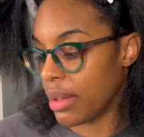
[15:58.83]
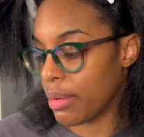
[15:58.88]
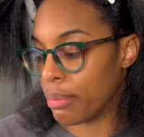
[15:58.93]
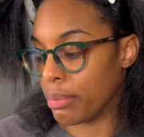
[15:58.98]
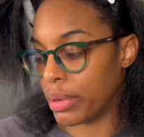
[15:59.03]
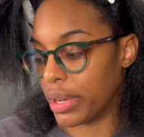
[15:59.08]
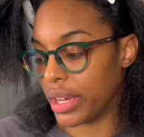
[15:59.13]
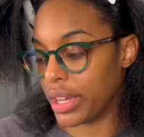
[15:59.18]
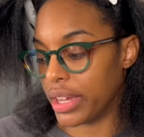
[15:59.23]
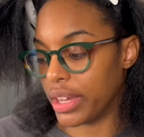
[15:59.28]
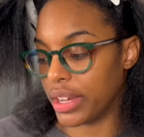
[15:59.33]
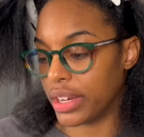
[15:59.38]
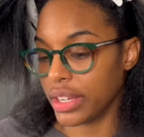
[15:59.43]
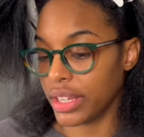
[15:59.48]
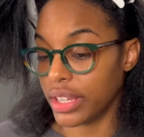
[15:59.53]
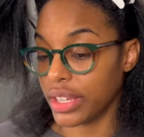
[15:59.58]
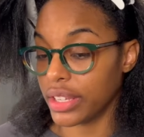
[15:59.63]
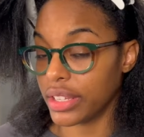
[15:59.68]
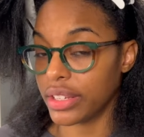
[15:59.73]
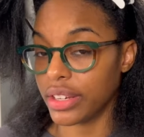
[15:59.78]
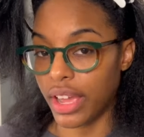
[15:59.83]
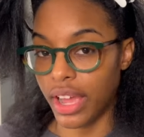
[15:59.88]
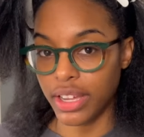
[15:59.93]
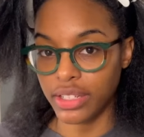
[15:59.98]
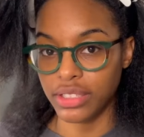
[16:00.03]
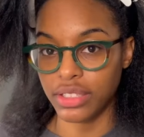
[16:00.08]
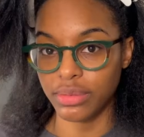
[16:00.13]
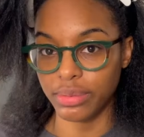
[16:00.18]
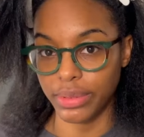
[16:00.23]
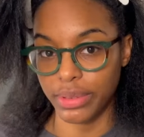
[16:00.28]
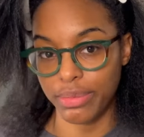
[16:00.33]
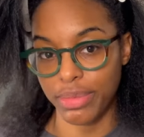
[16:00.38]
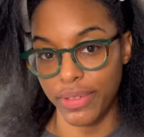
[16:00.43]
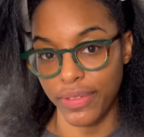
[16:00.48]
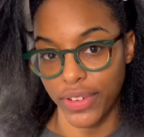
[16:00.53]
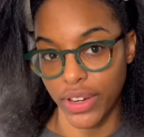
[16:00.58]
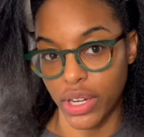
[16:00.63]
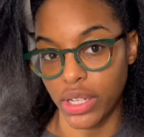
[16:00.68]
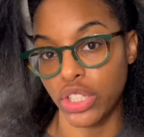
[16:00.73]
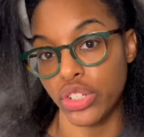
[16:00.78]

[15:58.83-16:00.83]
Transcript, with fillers: But again, I just want to be very